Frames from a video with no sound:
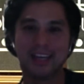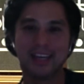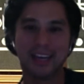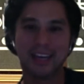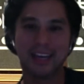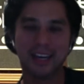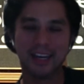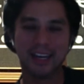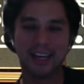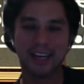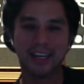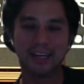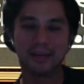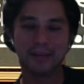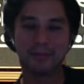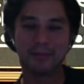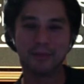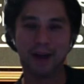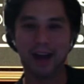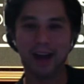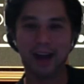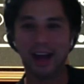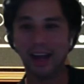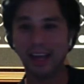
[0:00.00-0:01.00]
Um,
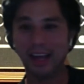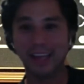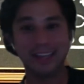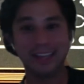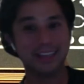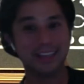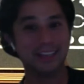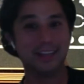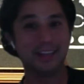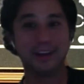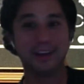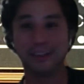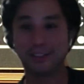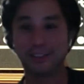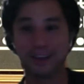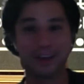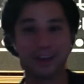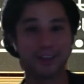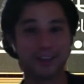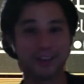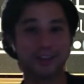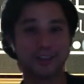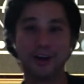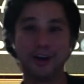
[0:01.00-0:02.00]
I, you know, I
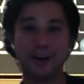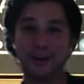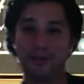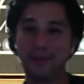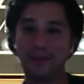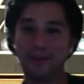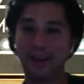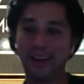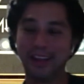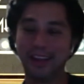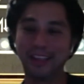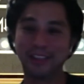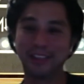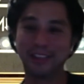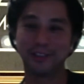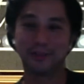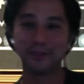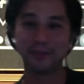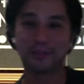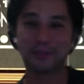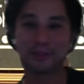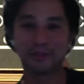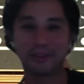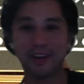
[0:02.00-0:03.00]
talked to all my
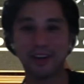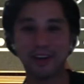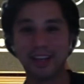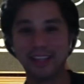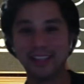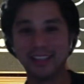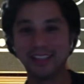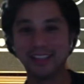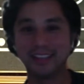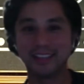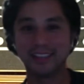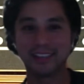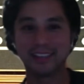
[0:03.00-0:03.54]
Jewish friends.